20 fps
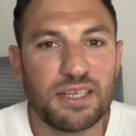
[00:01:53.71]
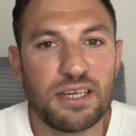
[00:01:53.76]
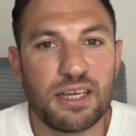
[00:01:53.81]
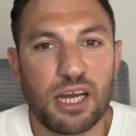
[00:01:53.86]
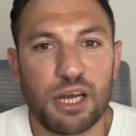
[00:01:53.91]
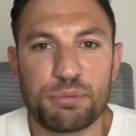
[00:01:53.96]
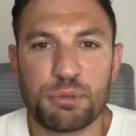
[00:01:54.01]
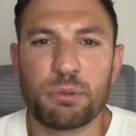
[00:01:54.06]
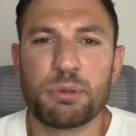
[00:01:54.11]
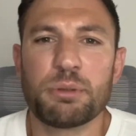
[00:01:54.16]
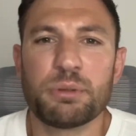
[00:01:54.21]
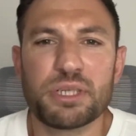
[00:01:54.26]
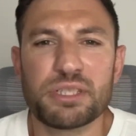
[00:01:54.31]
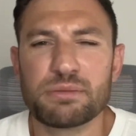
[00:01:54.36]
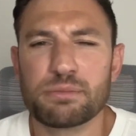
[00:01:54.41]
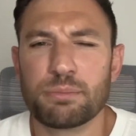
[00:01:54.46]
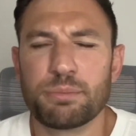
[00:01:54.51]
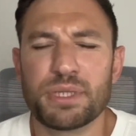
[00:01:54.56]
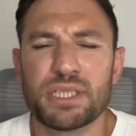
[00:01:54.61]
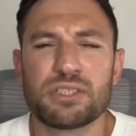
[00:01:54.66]
I probably went a
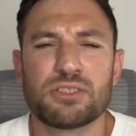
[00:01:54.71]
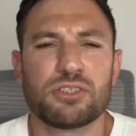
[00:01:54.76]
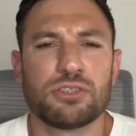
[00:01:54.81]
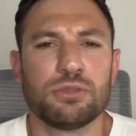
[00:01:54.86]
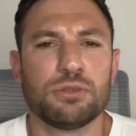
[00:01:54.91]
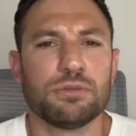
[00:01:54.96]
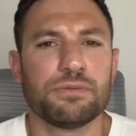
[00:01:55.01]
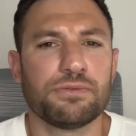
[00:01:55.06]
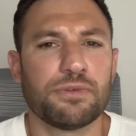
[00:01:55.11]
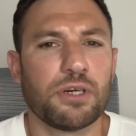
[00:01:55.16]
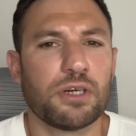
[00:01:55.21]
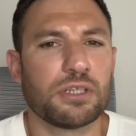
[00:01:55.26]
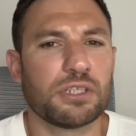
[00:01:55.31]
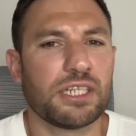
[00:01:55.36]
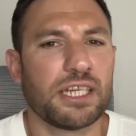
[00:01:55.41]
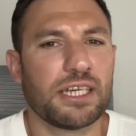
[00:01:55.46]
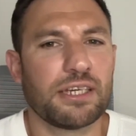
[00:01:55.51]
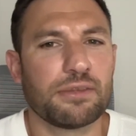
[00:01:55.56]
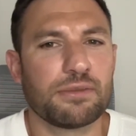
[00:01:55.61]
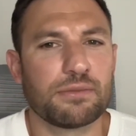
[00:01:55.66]
bit too far
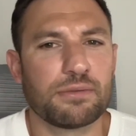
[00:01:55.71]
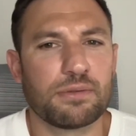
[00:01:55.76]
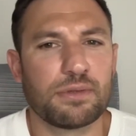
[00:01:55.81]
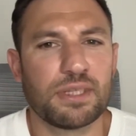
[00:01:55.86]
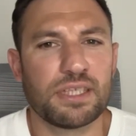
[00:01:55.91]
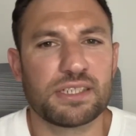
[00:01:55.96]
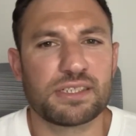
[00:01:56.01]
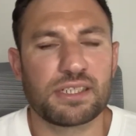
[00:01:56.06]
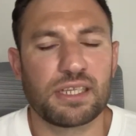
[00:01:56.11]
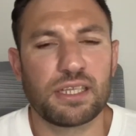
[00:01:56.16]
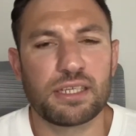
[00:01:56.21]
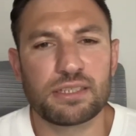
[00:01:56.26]
down this. I